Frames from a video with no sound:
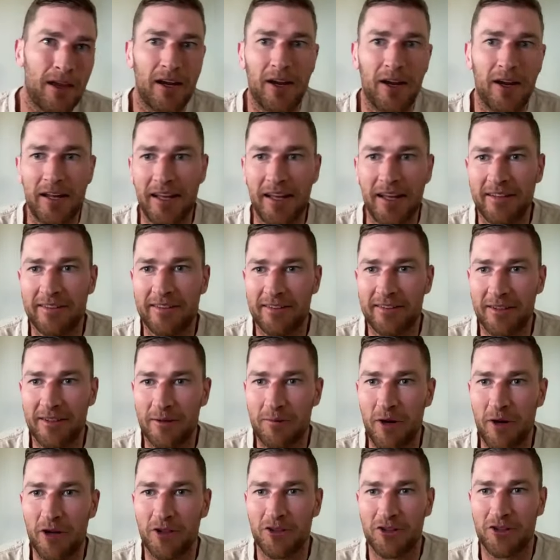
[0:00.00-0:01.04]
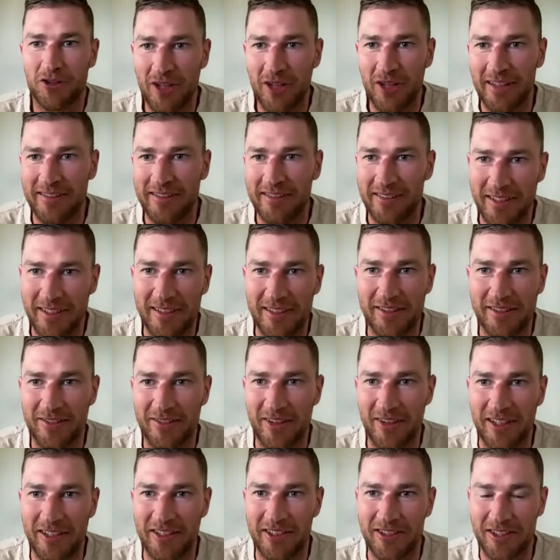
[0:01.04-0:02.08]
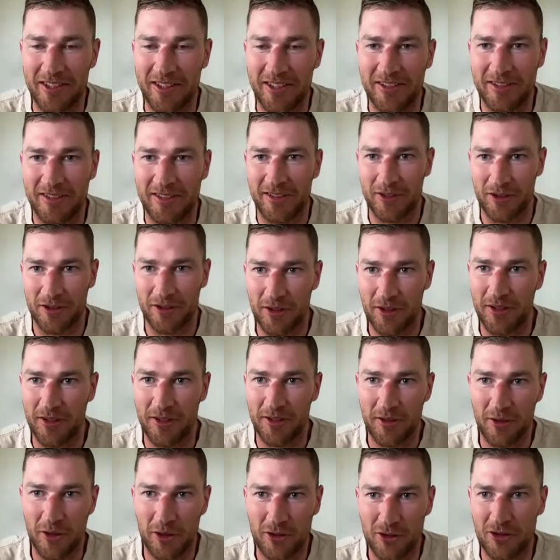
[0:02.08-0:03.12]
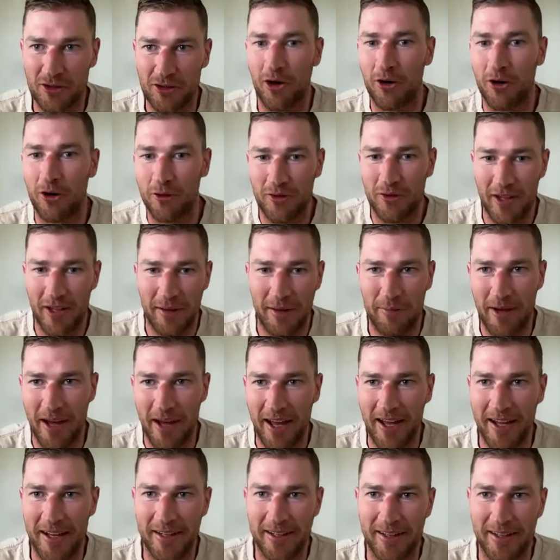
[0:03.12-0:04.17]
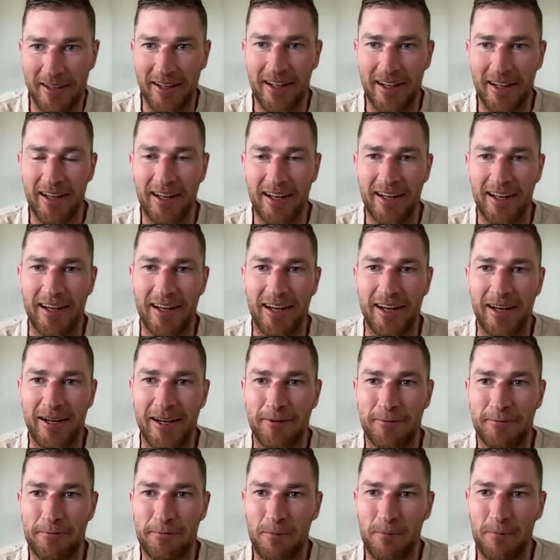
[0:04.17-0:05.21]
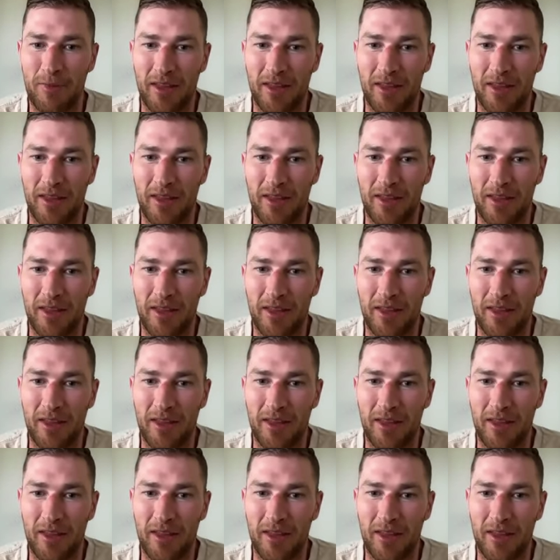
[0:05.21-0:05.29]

I guess, the most drastic intervention to to solve their pain. Um, yeah.